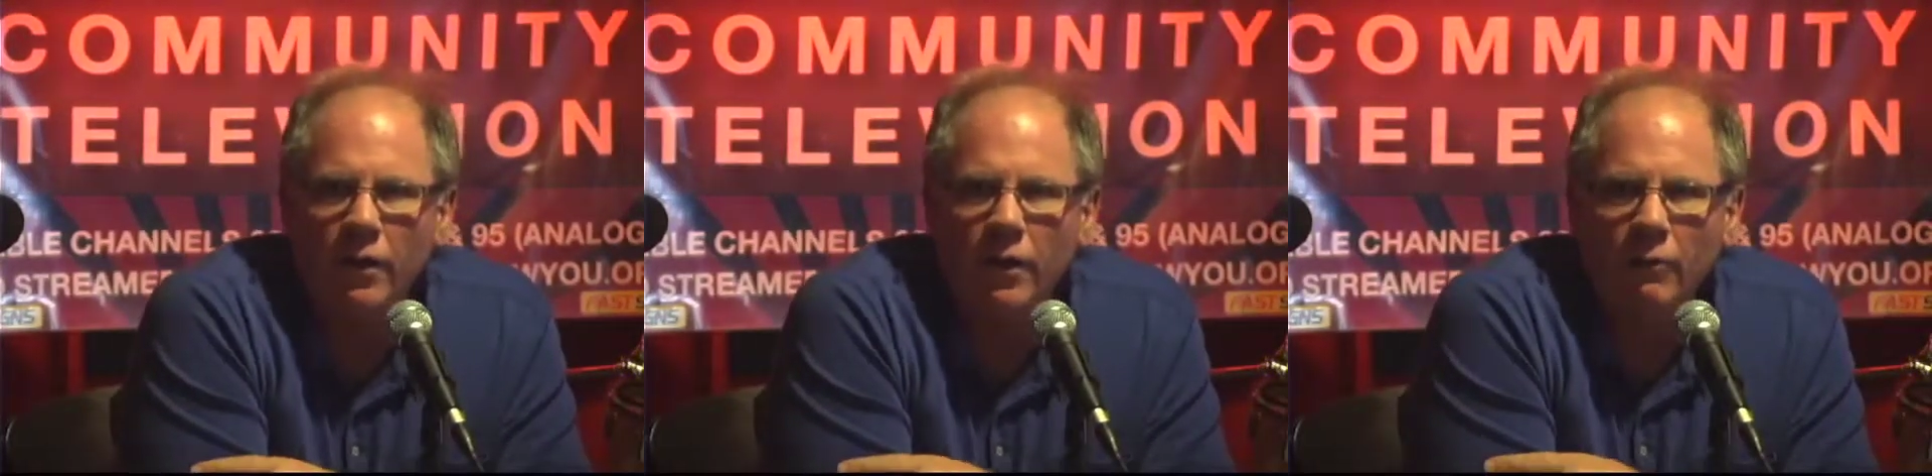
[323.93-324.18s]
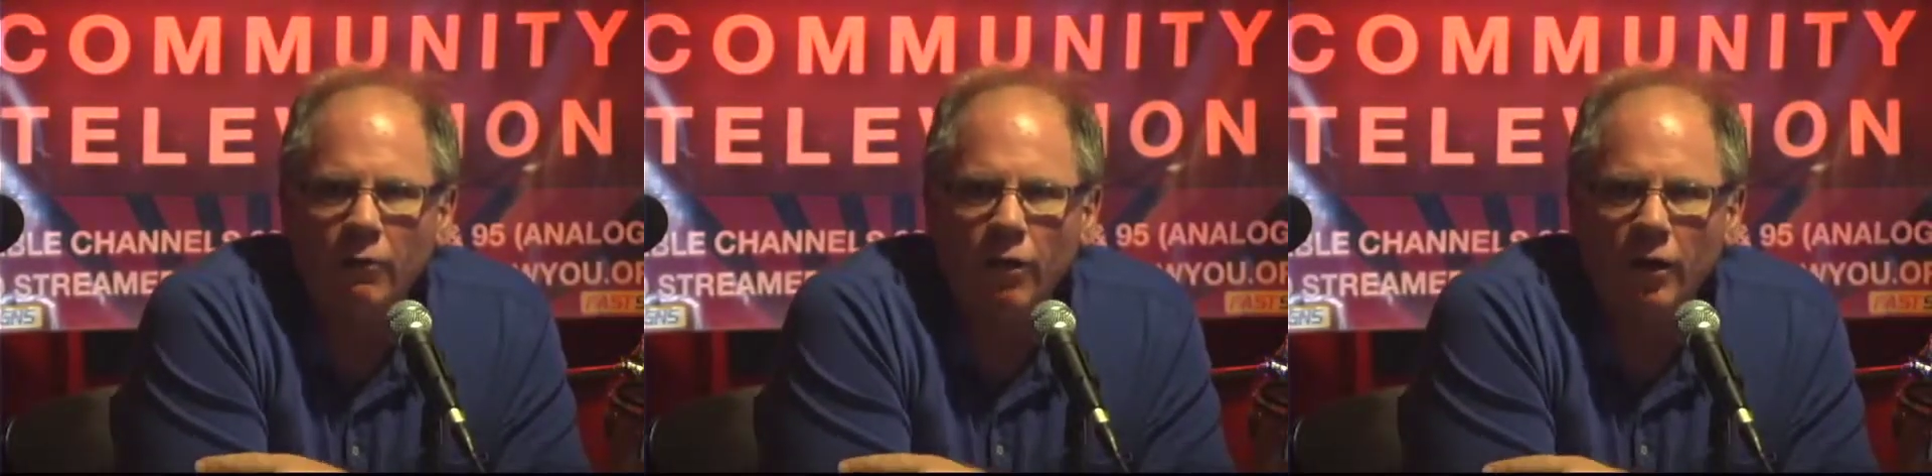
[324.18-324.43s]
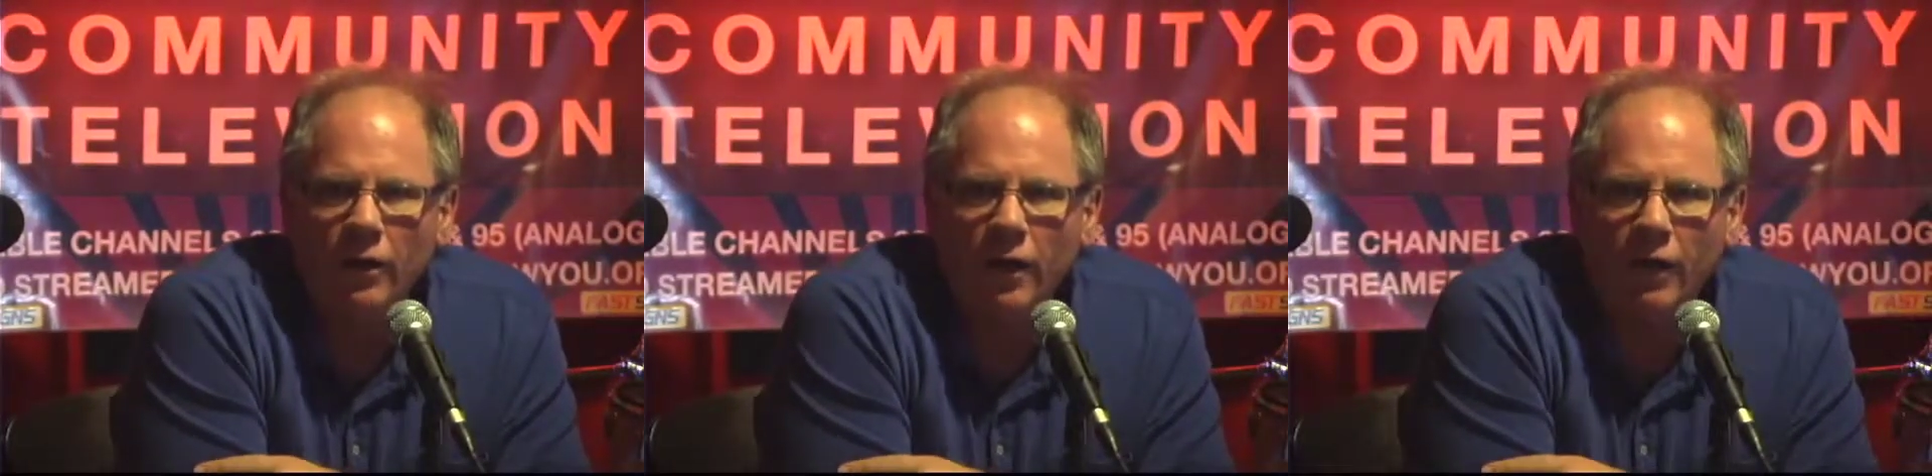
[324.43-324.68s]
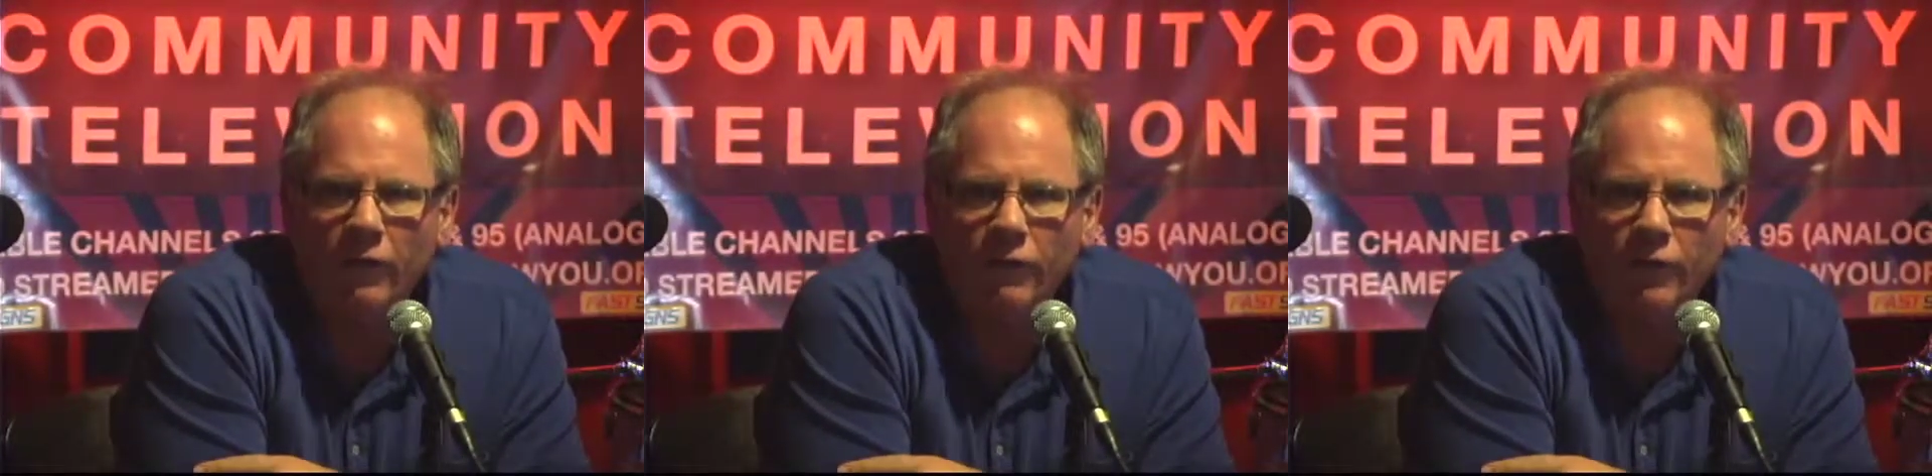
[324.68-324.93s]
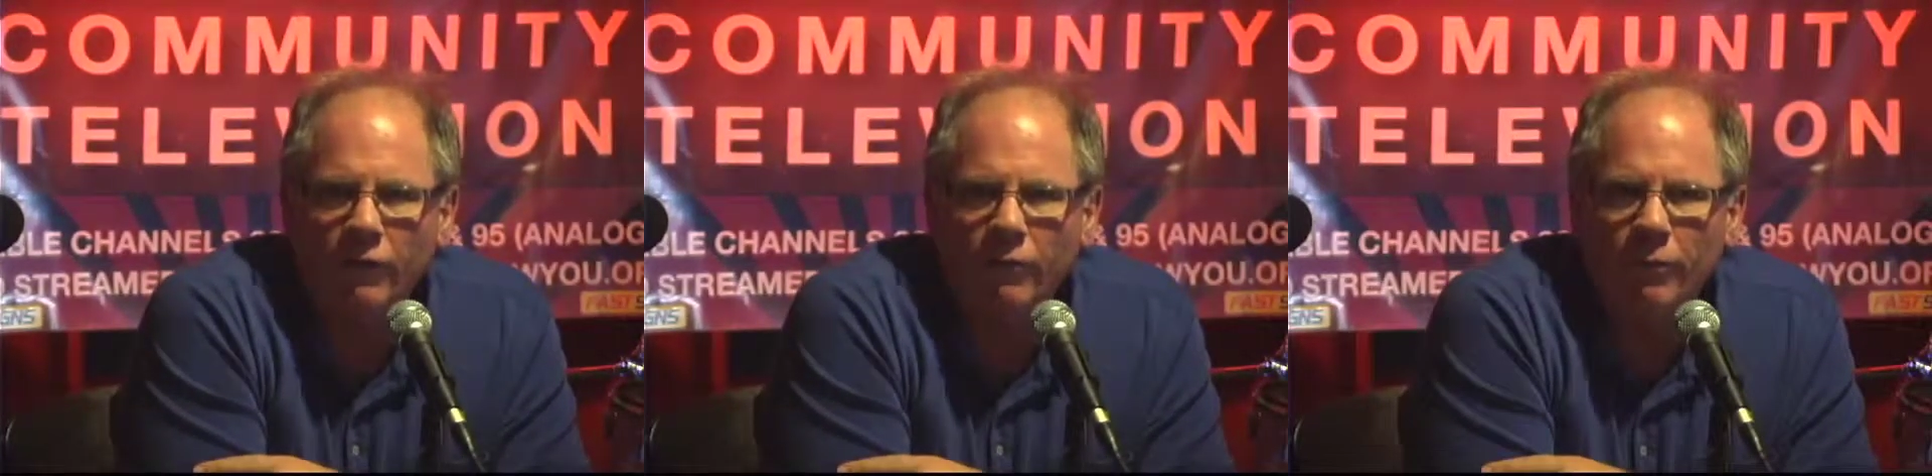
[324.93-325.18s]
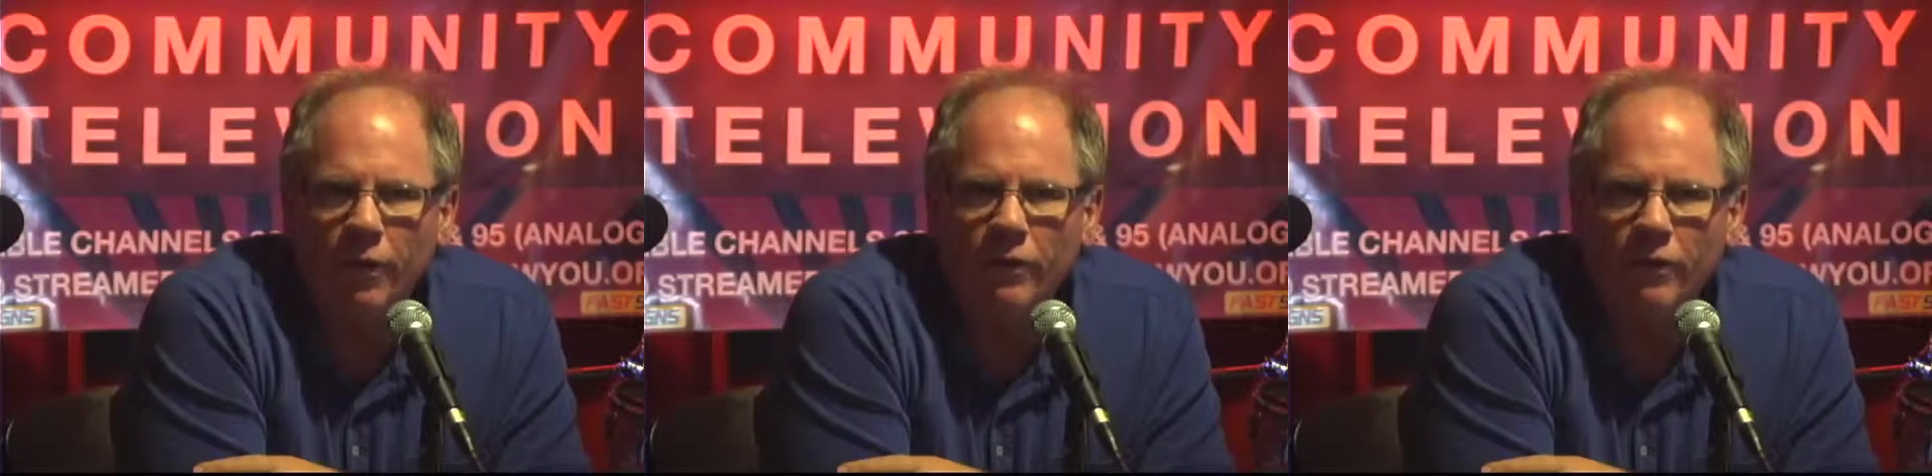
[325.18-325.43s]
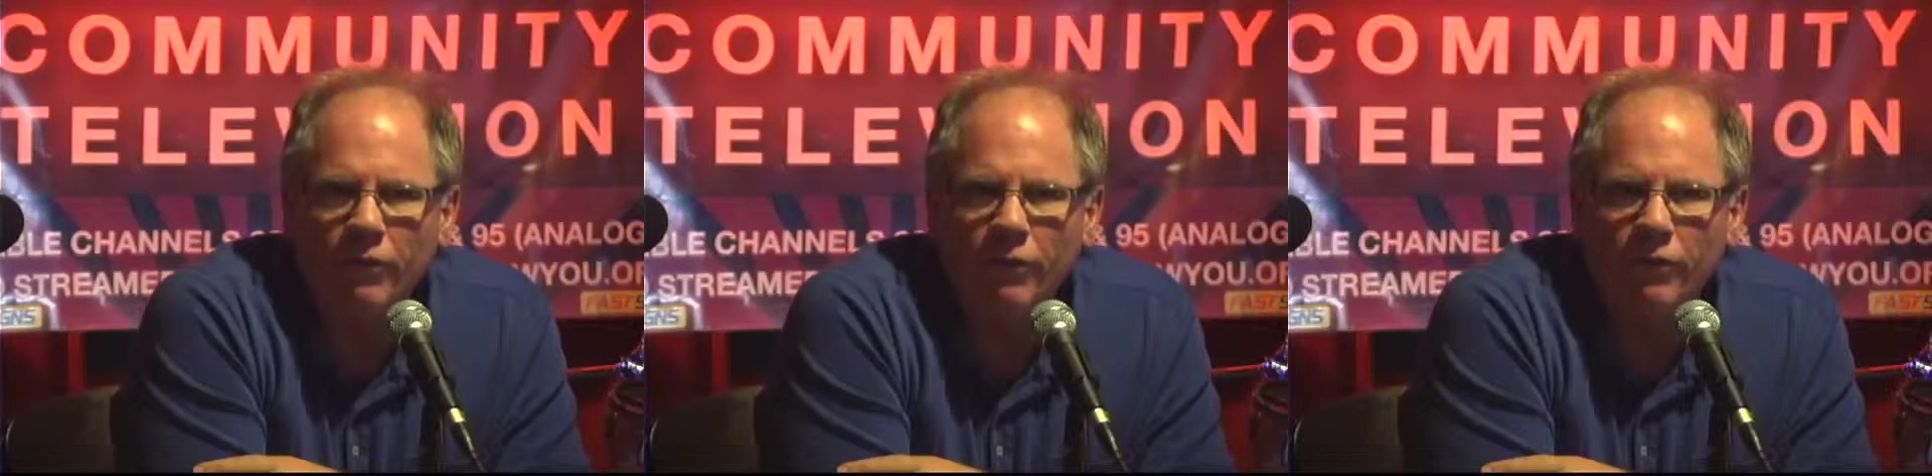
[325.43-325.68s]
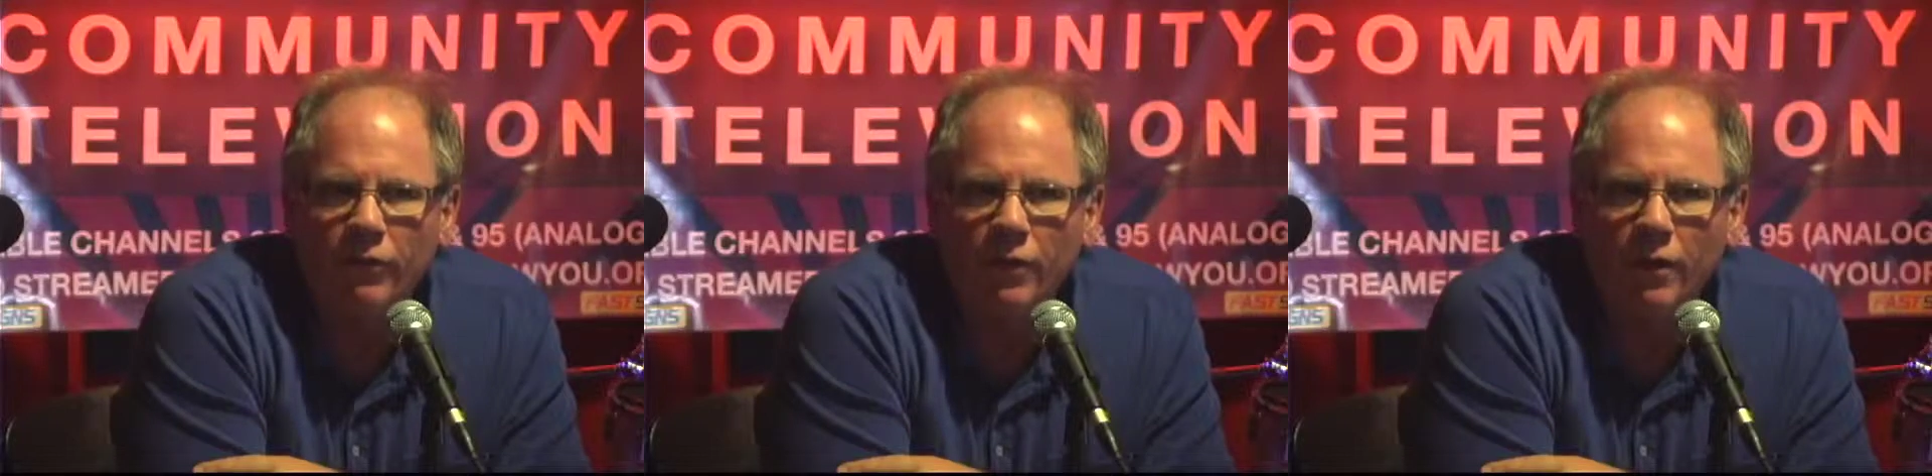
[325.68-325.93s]
Broadcasting from
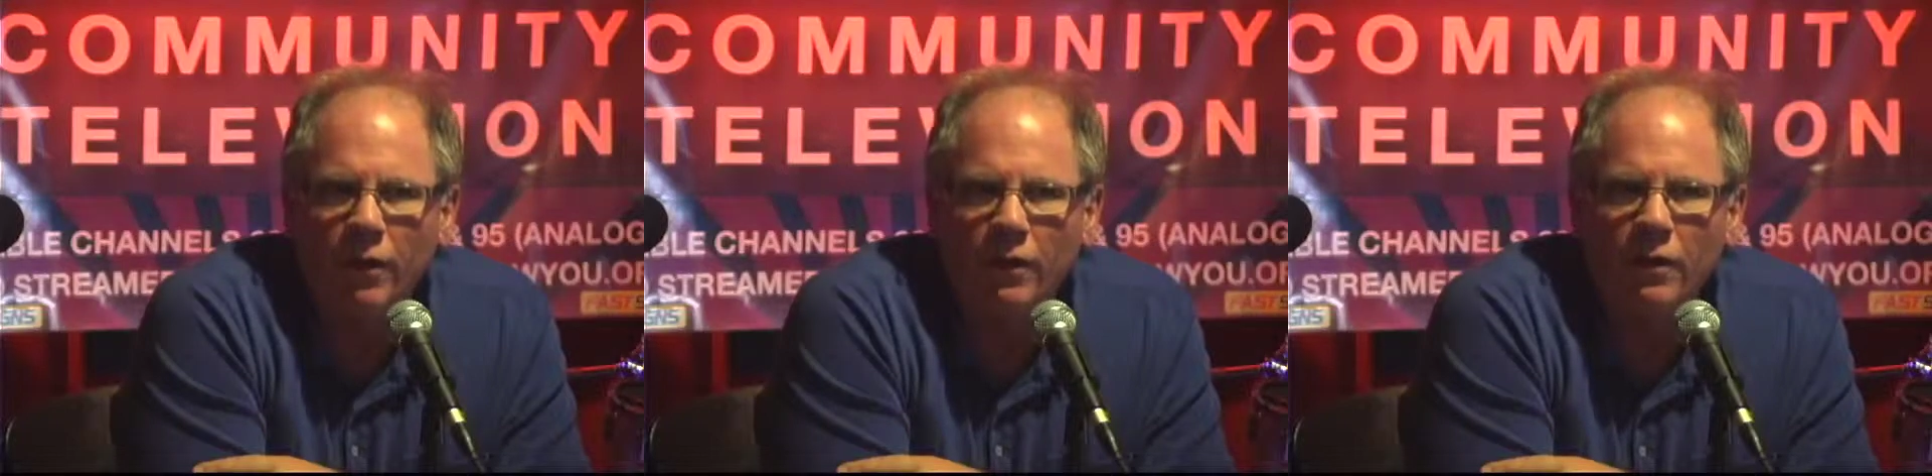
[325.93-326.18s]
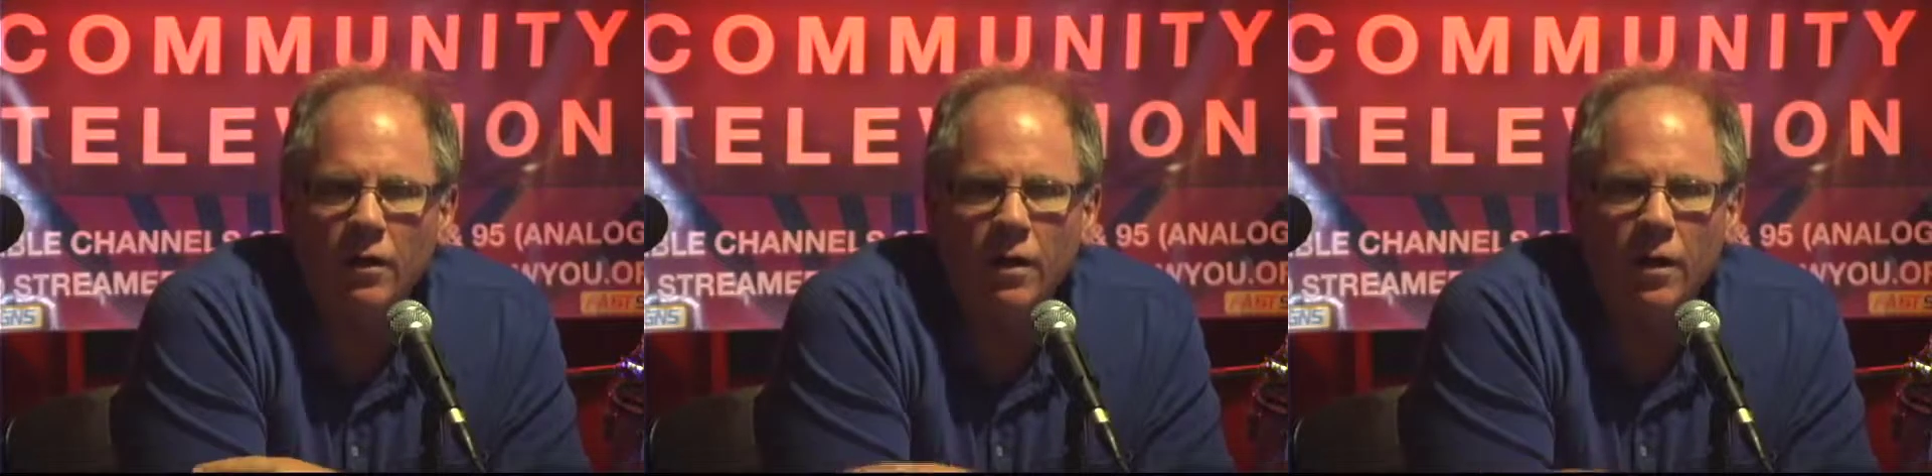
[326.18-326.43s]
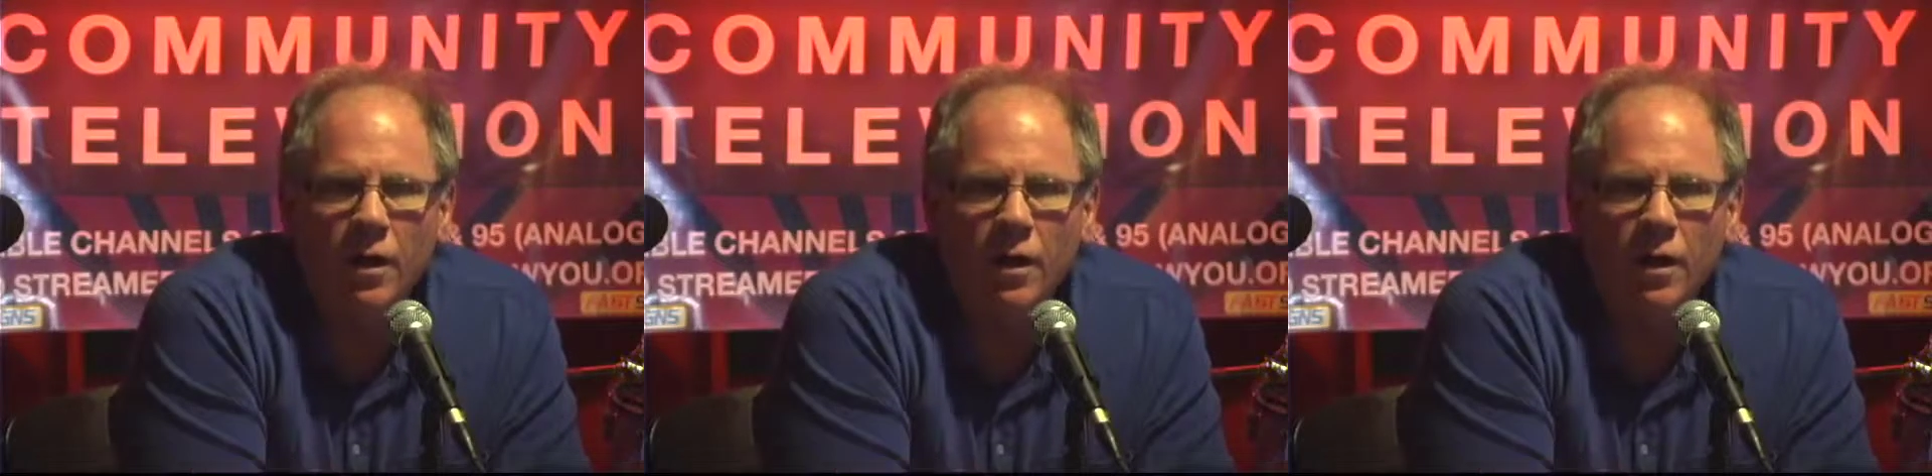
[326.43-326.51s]
1969.